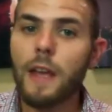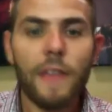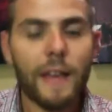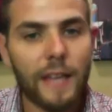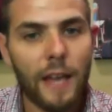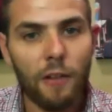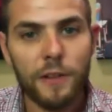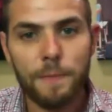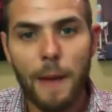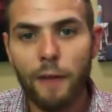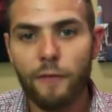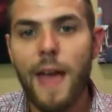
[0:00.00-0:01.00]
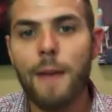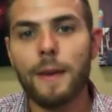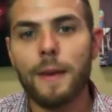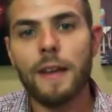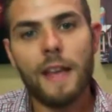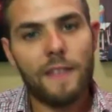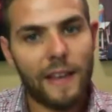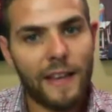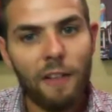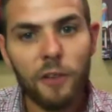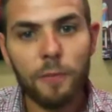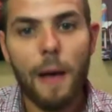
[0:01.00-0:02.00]
they kill us by famine, they
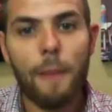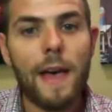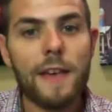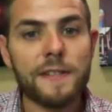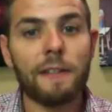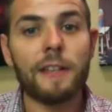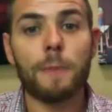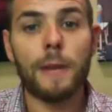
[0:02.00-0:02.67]
kill us by pestilence.